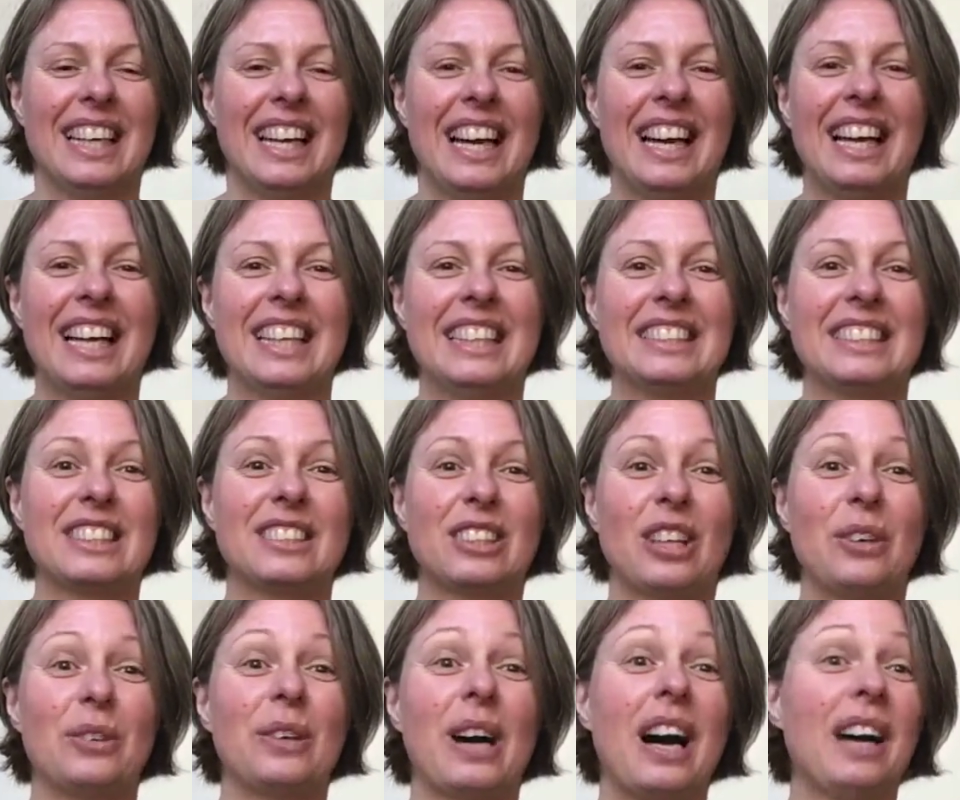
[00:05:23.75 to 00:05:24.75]
And
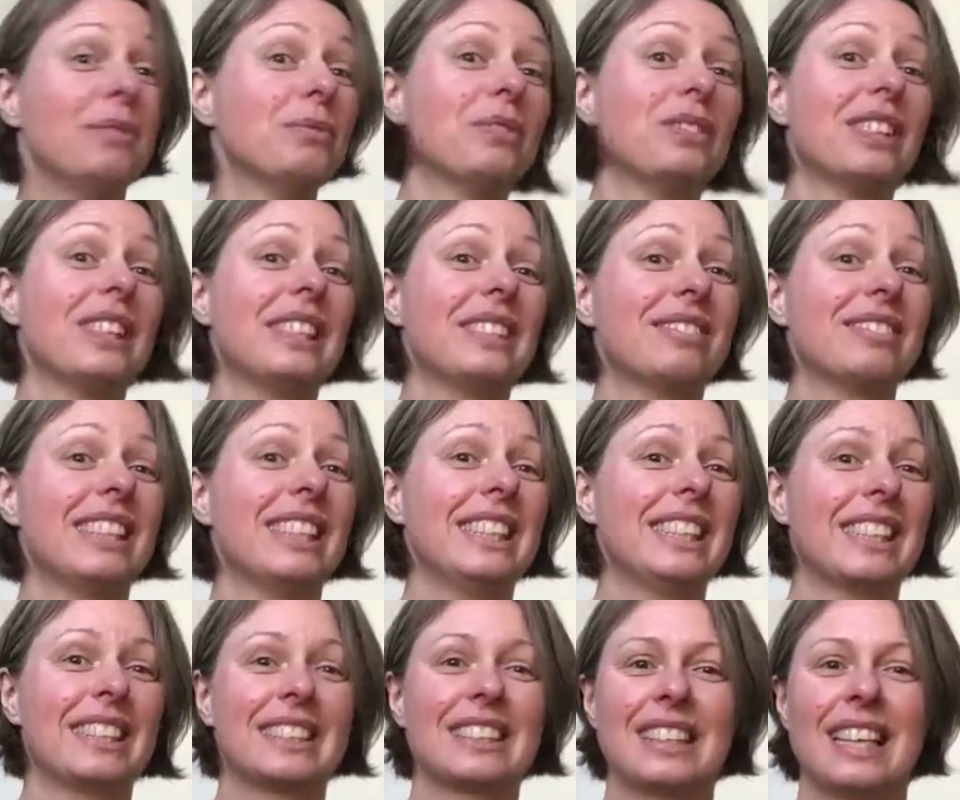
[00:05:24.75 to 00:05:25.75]
so I'm feeling
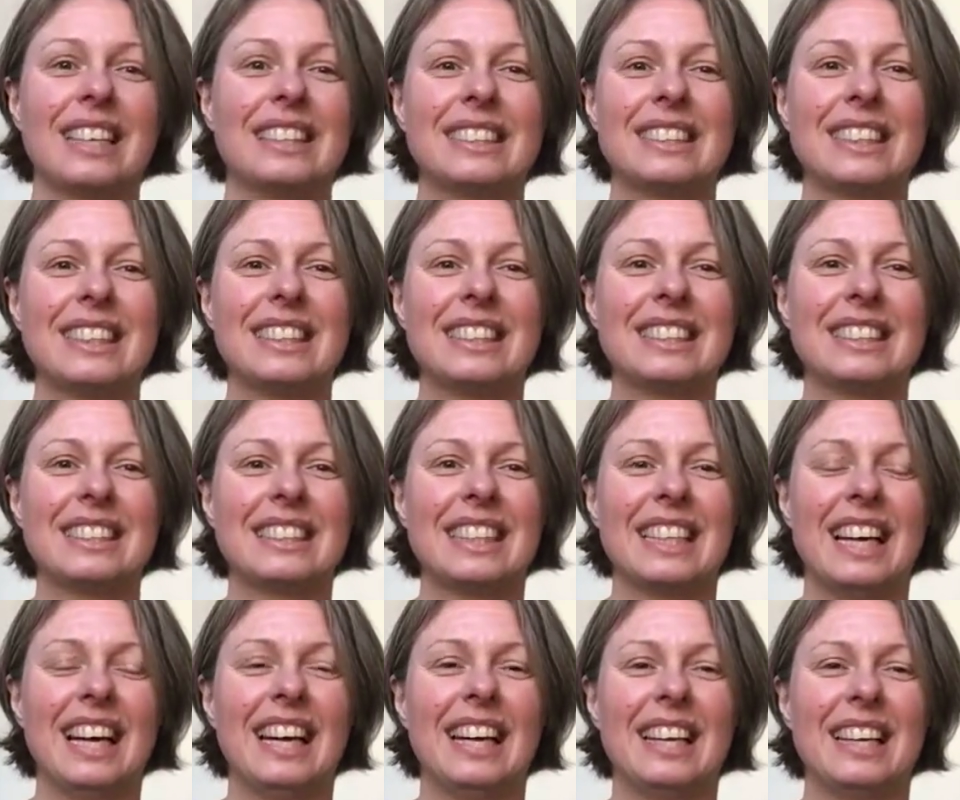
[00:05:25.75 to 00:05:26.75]
really excited.
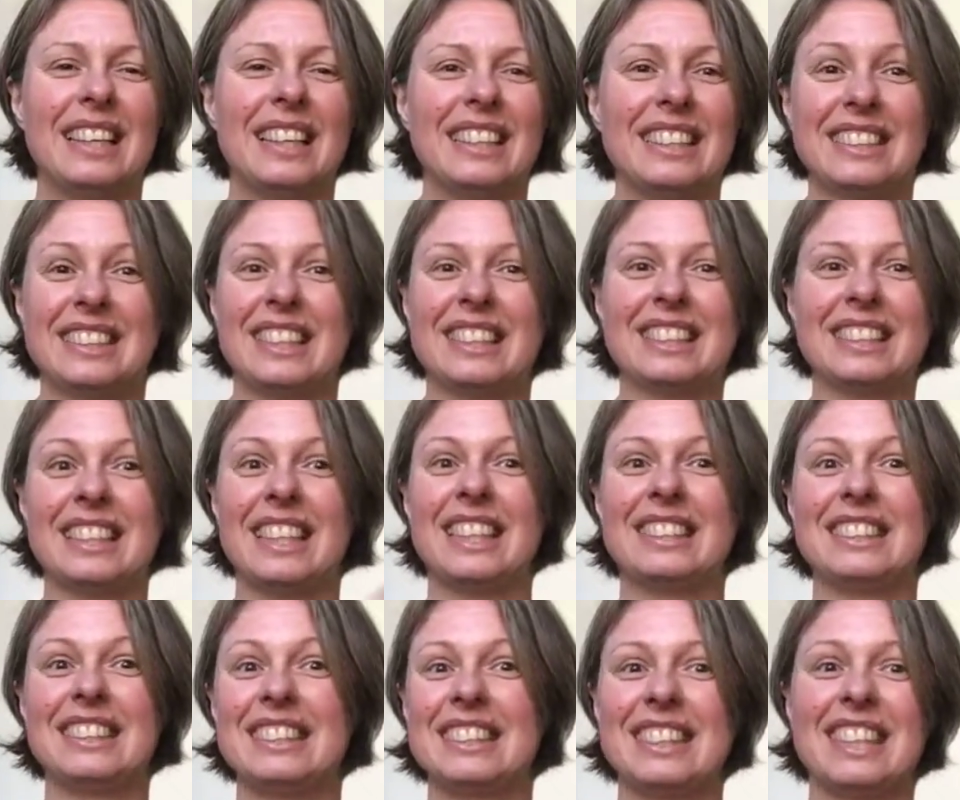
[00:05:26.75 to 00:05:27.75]
As I
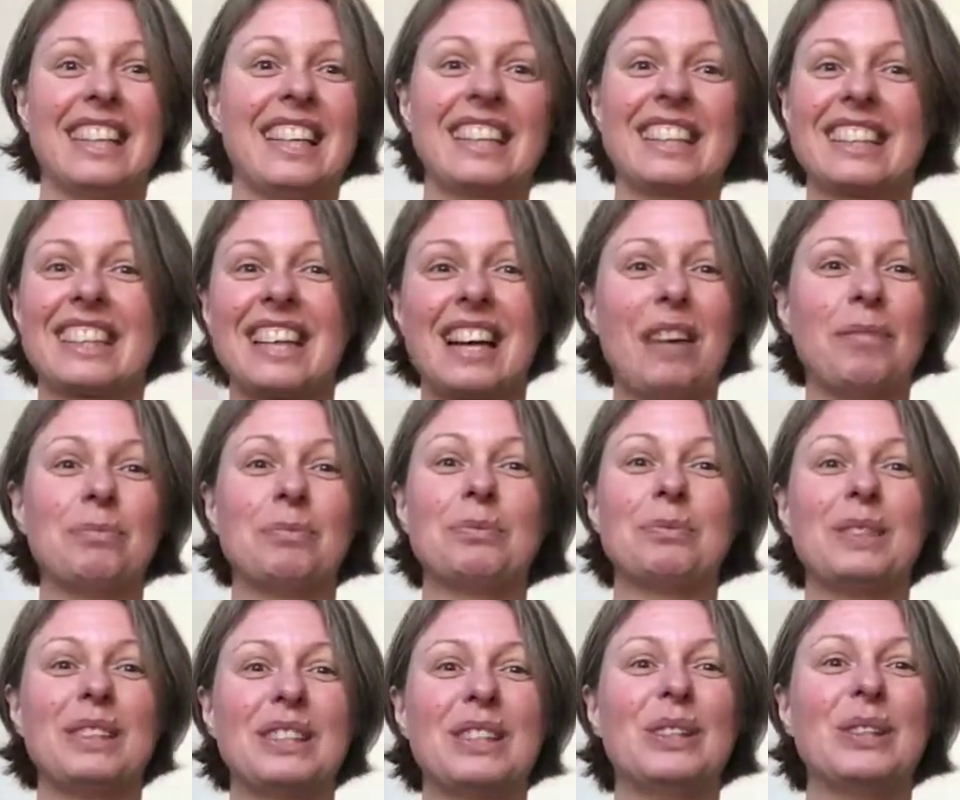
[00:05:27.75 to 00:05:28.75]
said, it's like I'm
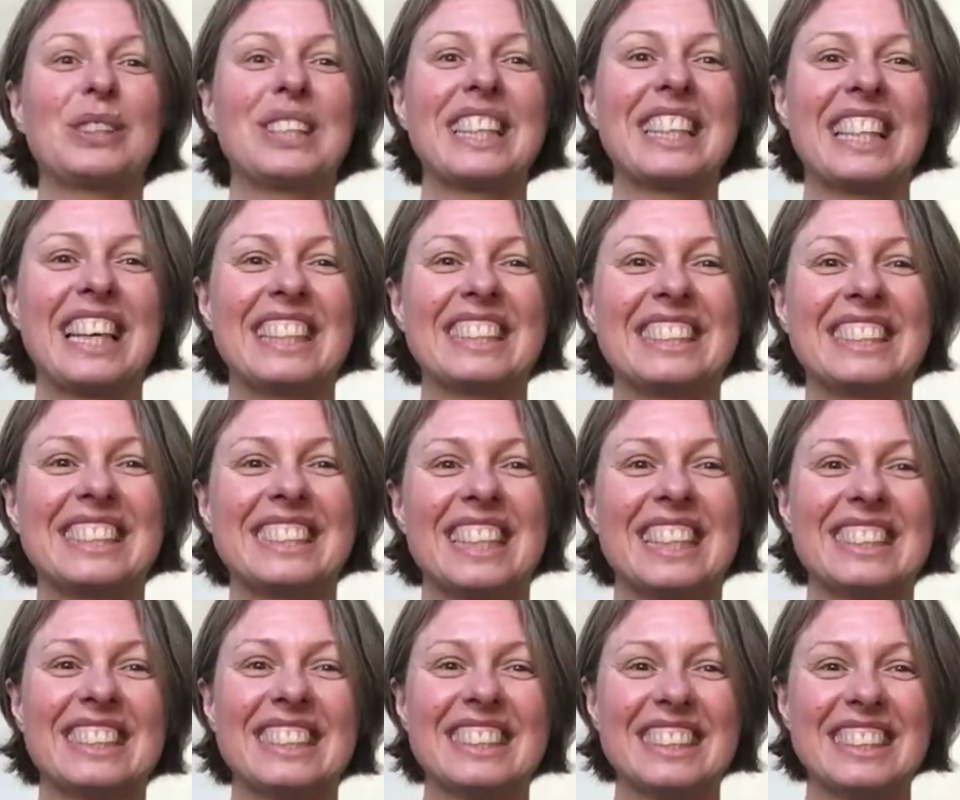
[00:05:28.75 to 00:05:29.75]
looking at
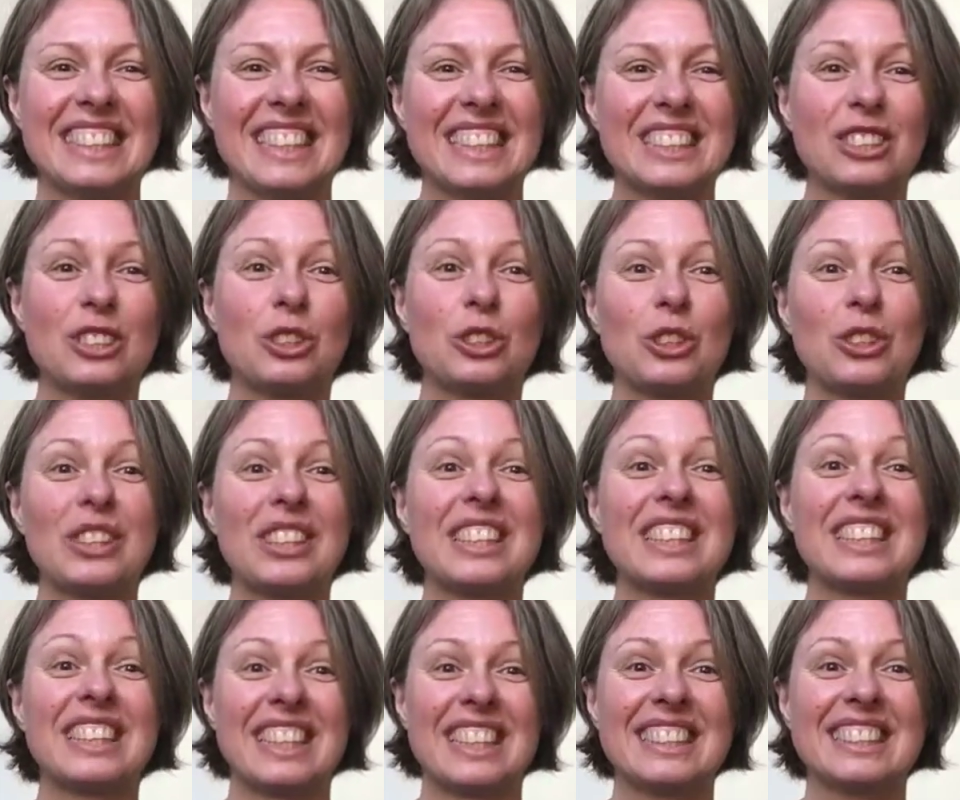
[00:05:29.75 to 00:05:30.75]
certain things, doing
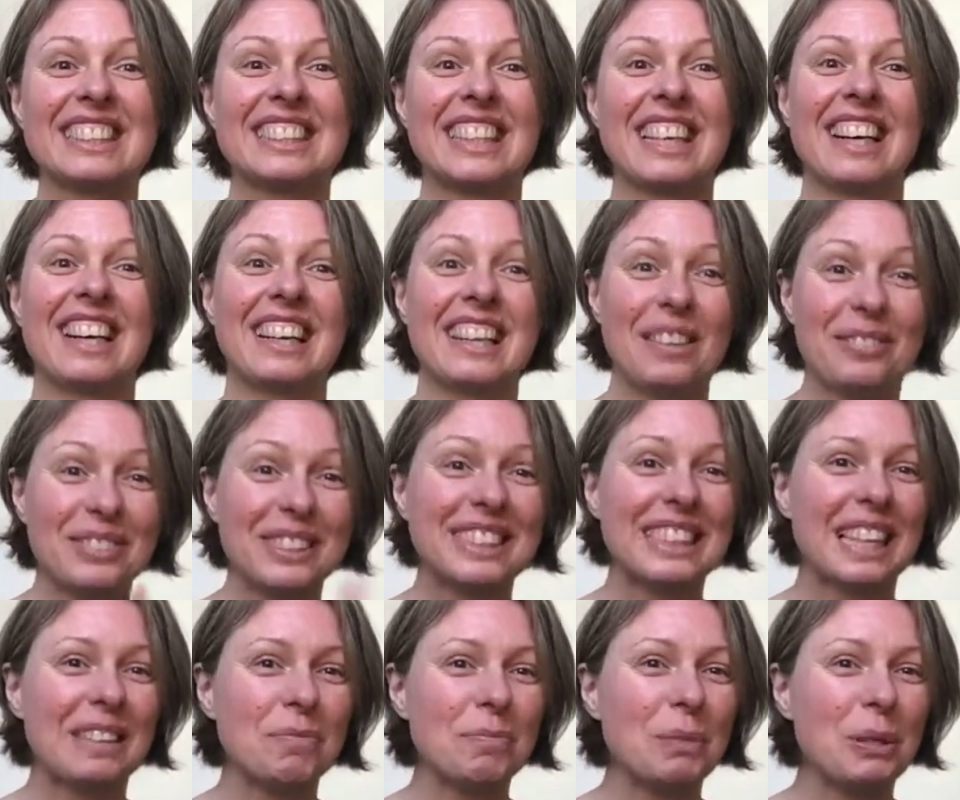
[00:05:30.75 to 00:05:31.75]
things that I haven't
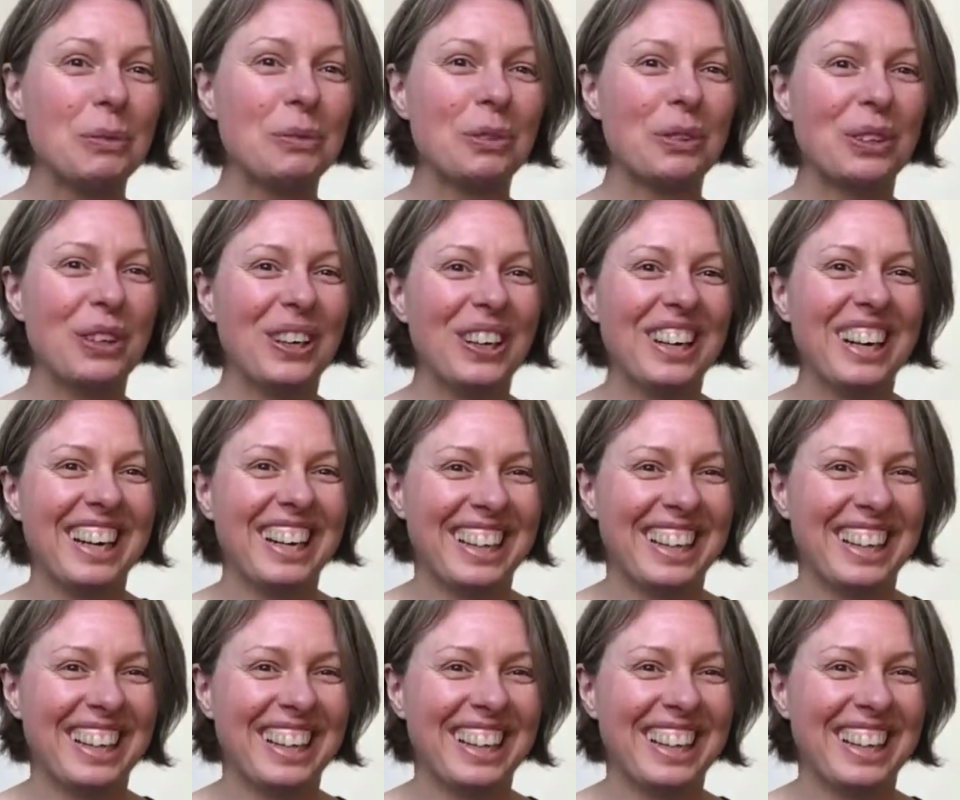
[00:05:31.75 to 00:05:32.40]
done before.